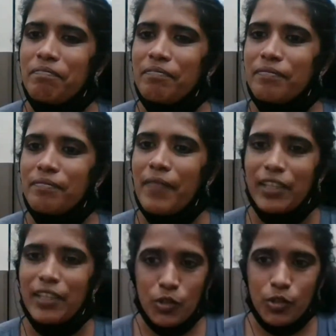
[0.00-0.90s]

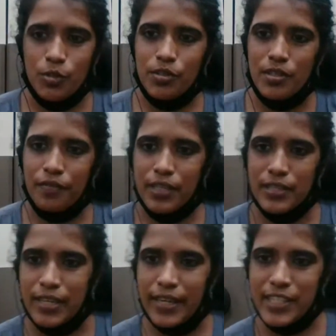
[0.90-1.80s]
Mathew Joseph has the
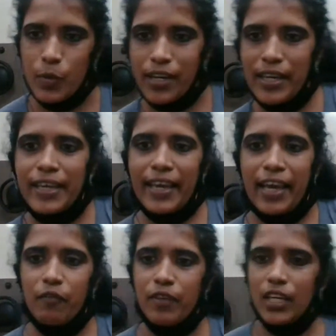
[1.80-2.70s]
next query. Can
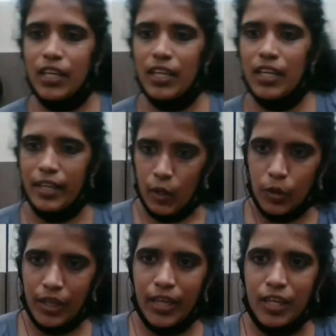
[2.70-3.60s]
we look
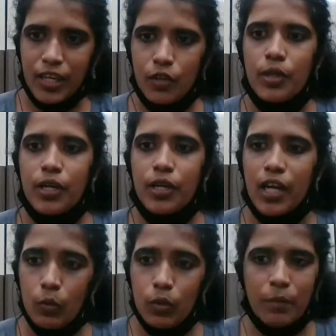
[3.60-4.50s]
into the counter
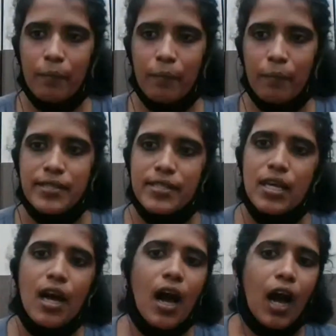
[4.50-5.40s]
mappings
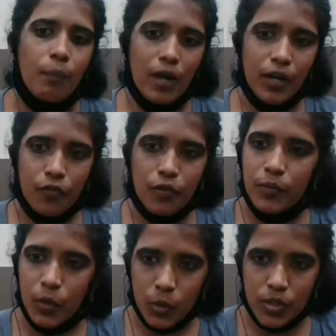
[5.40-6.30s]
apart from those
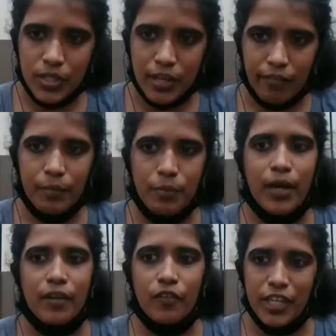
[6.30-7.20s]
developed by
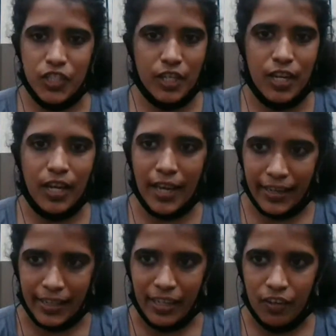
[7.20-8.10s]
regional
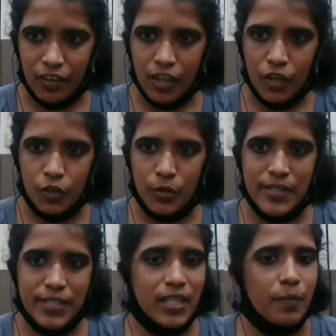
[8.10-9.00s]
elite to this
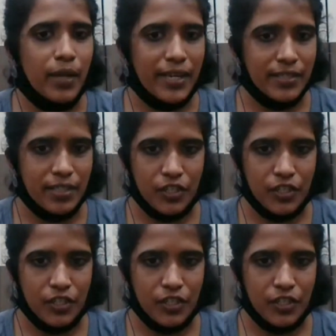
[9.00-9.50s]
urbanization?